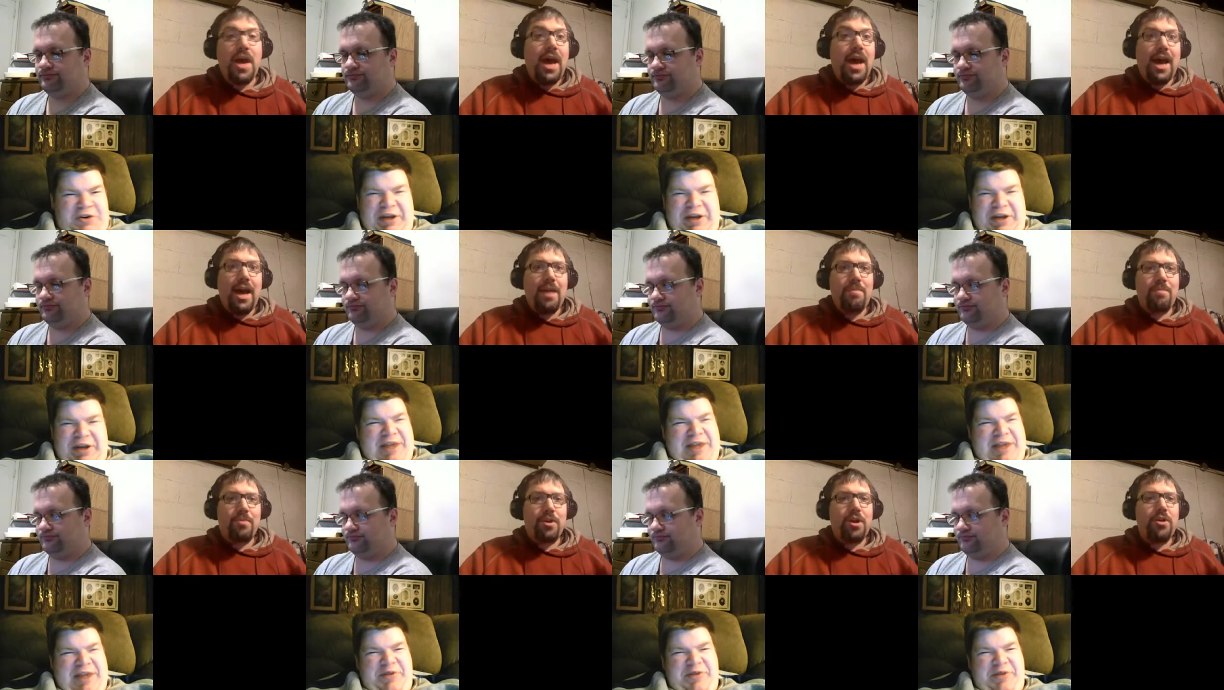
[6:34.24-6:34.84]

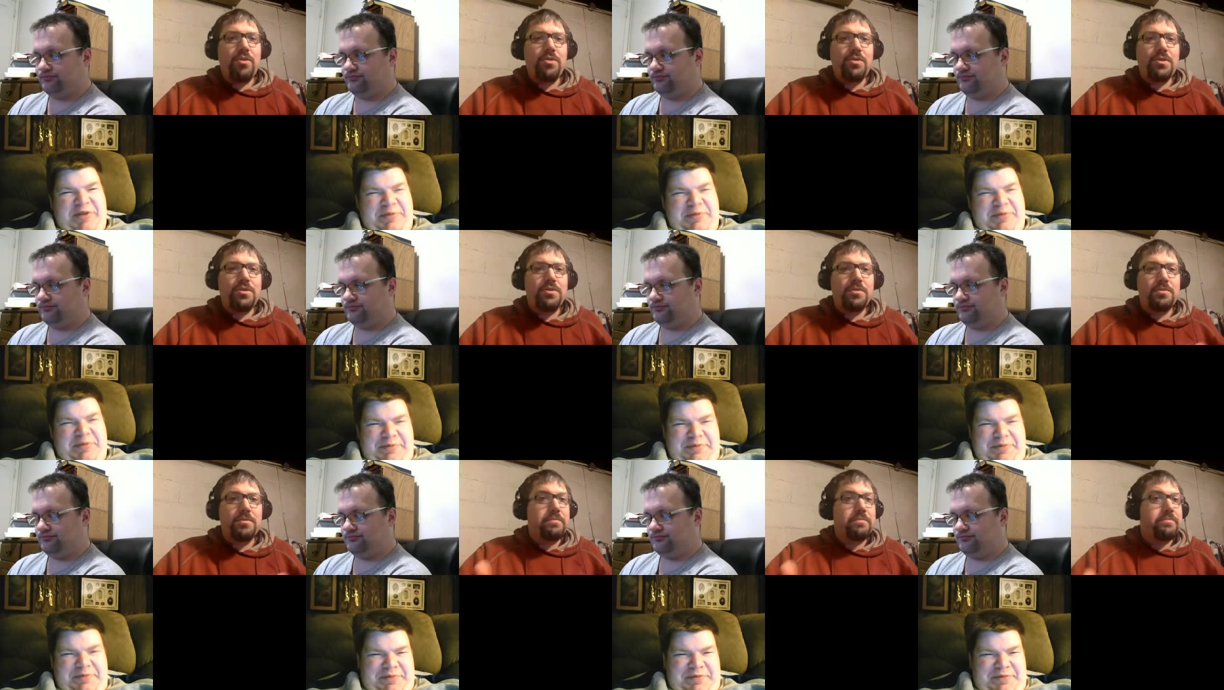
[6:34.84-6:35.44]
Speaker 1: type Hype Bros.
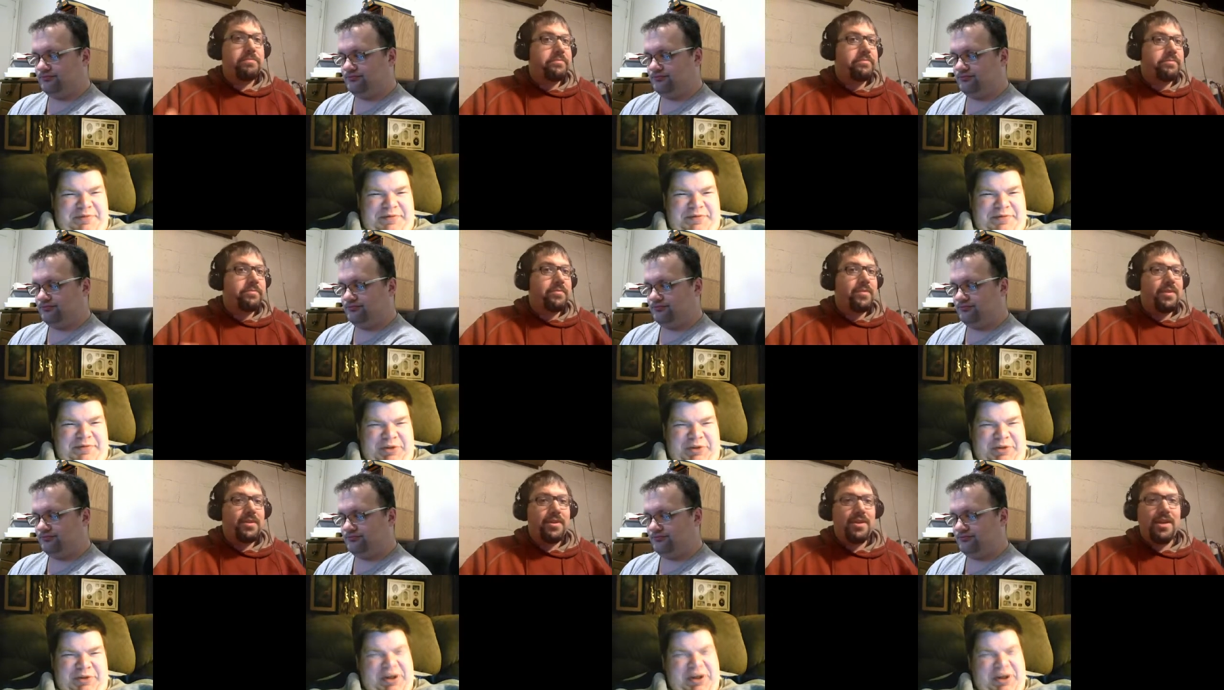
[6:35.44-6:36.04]

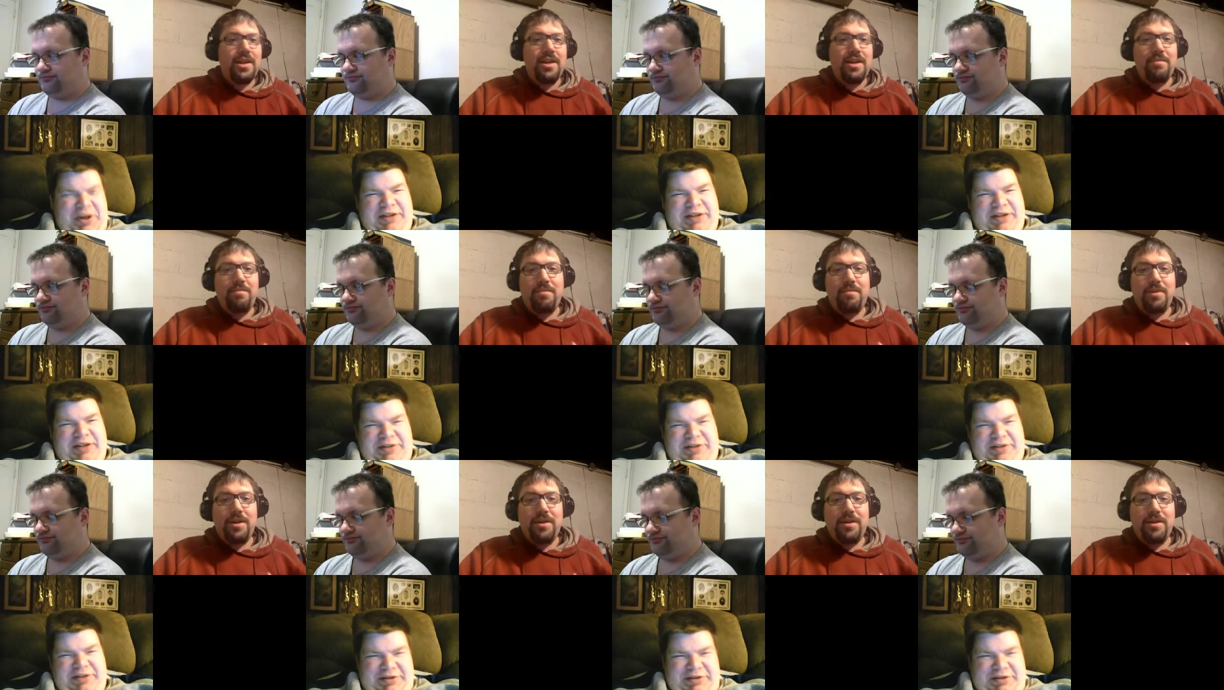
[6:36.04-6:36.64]
New Day.
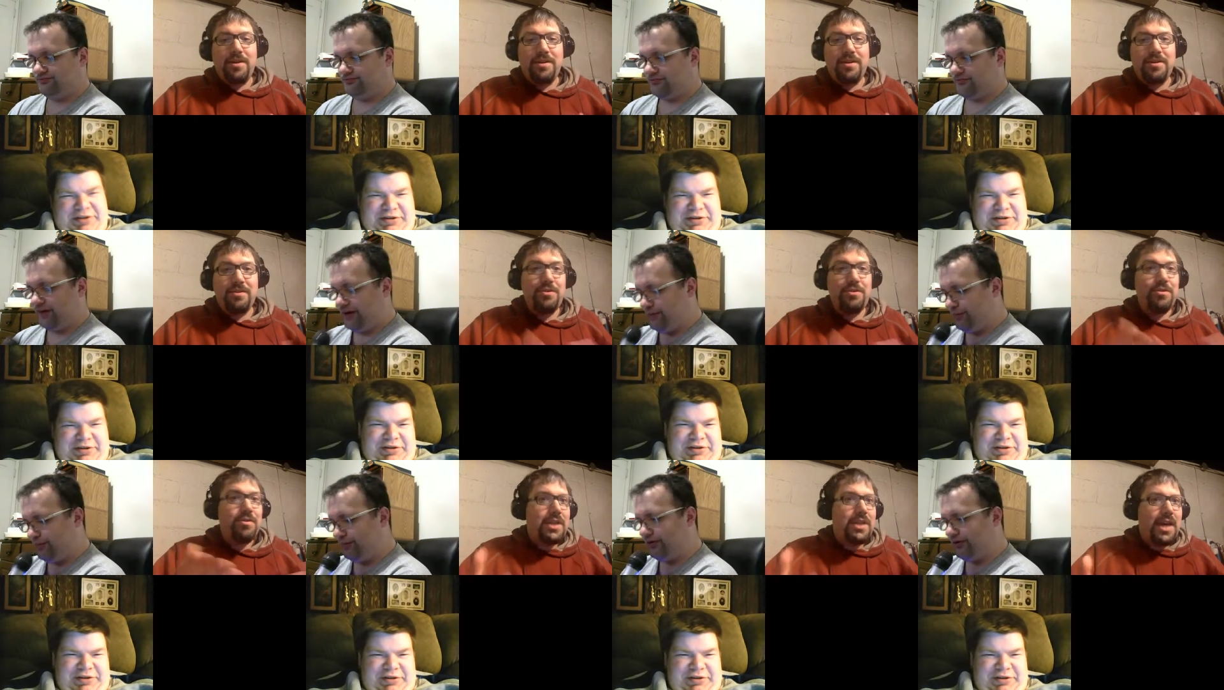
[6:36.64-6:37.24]

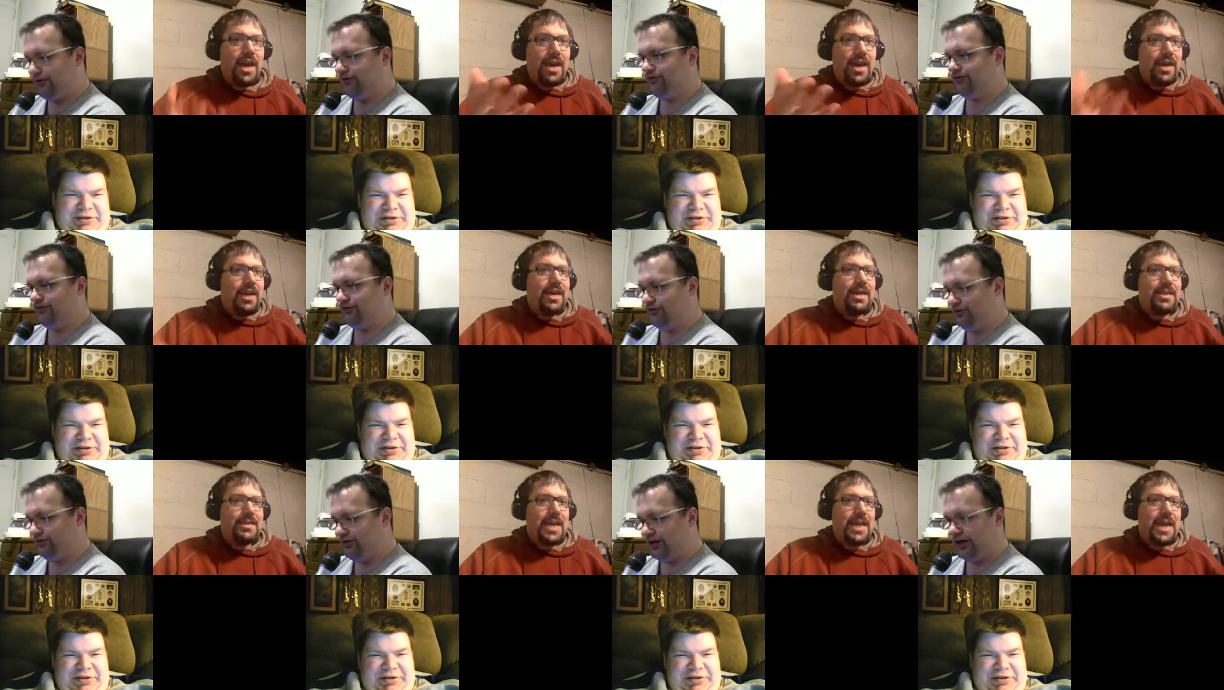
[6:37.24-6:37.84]
New Day,
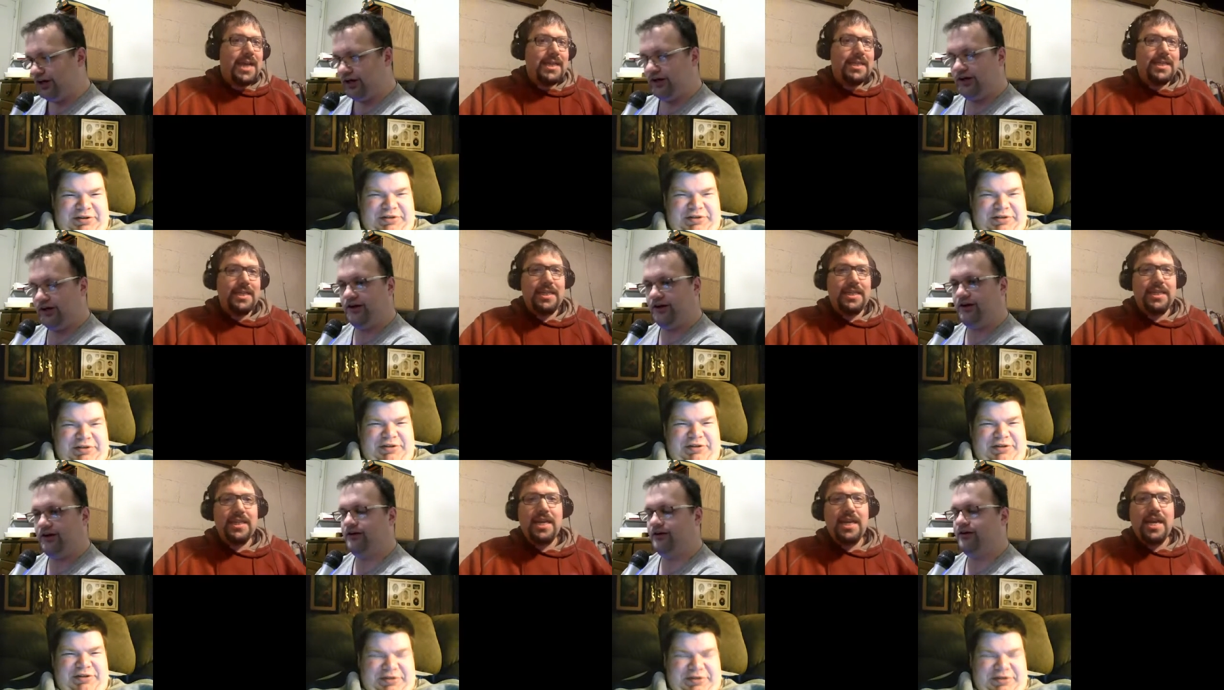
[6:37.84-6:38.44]

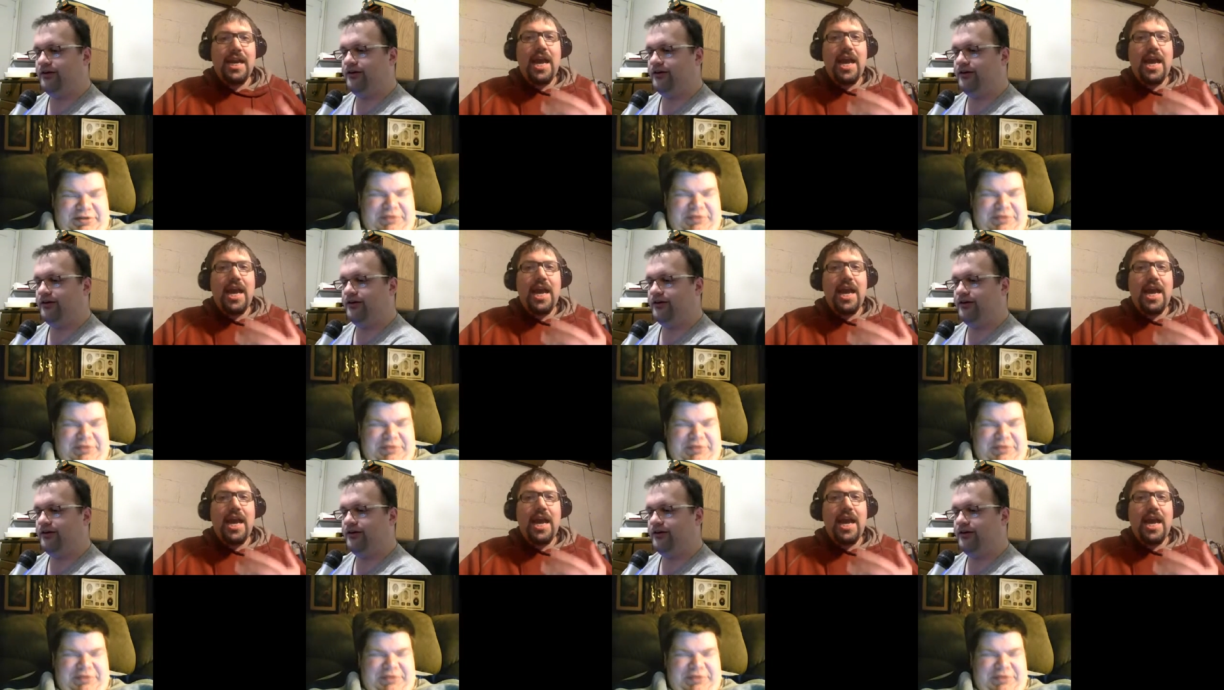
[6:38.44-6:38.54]
exactly.